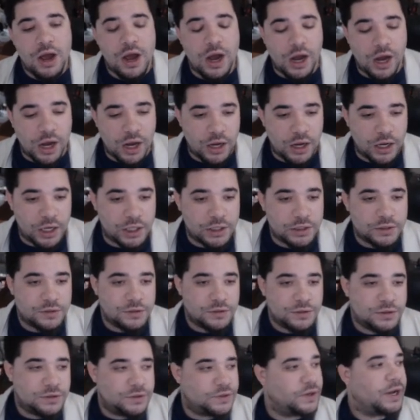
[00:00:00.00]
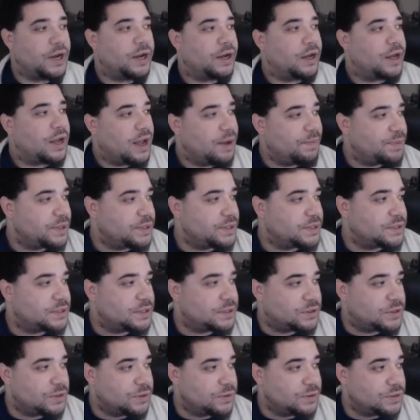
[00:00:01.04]
Uh, so yeah,
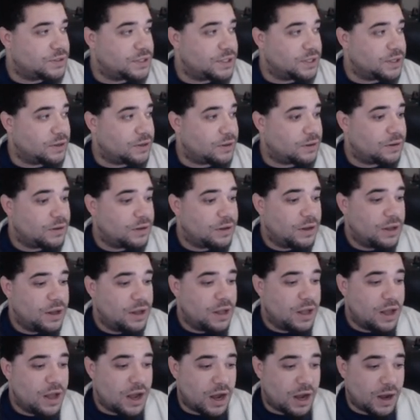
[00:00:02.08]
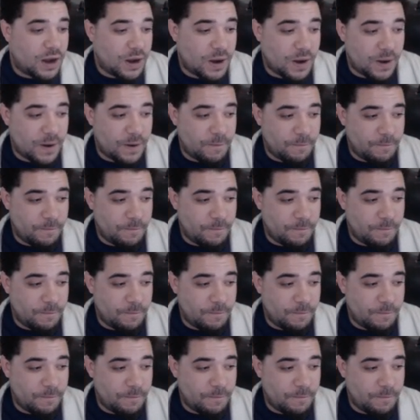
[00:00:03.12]
NP2 CO.